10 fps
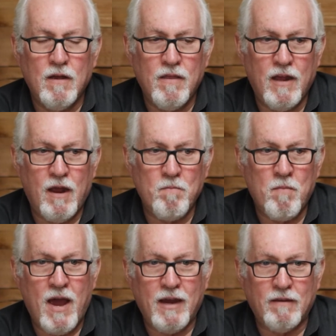then I
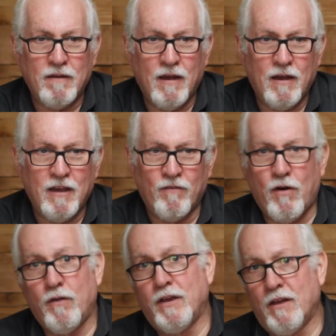might, if
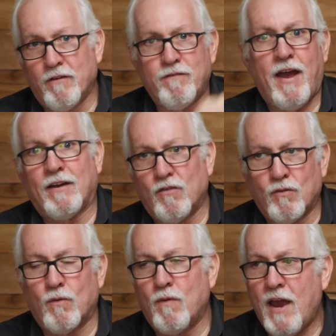all the other
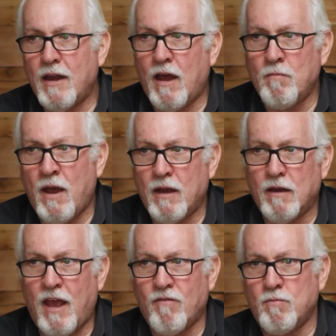factors were right, I might
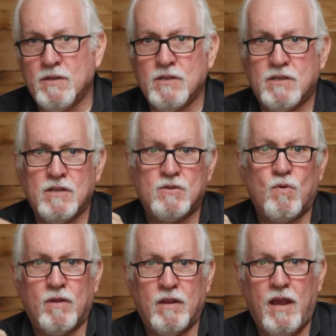have a business that's
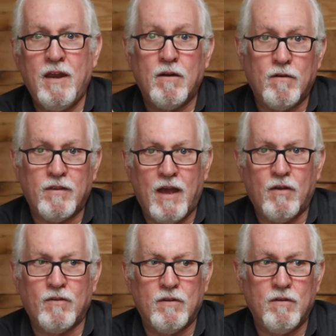worth
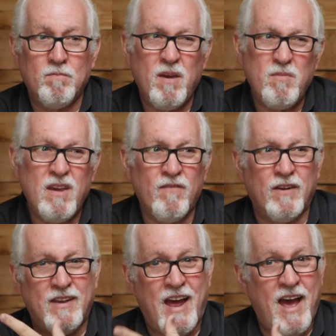$800,000, maybe
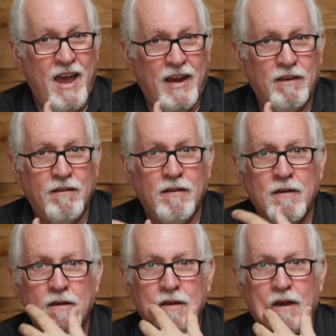even nine,
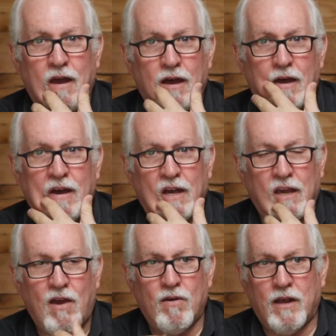
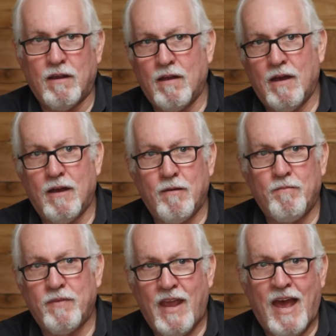accounting
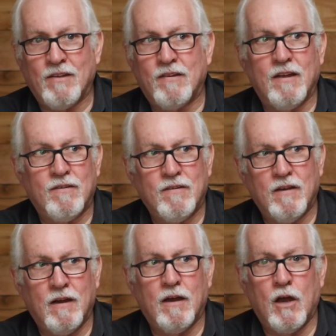assets,
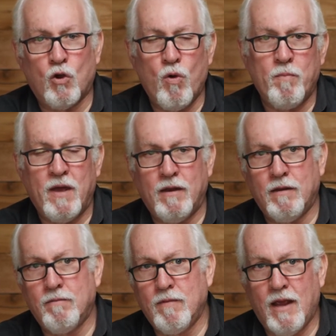equipment
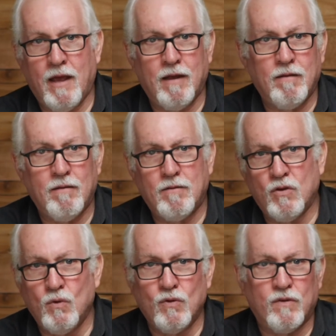and
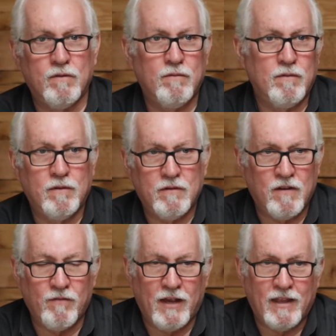tools and
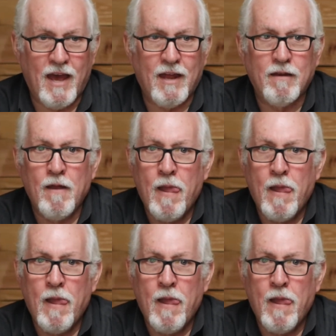stuff like that.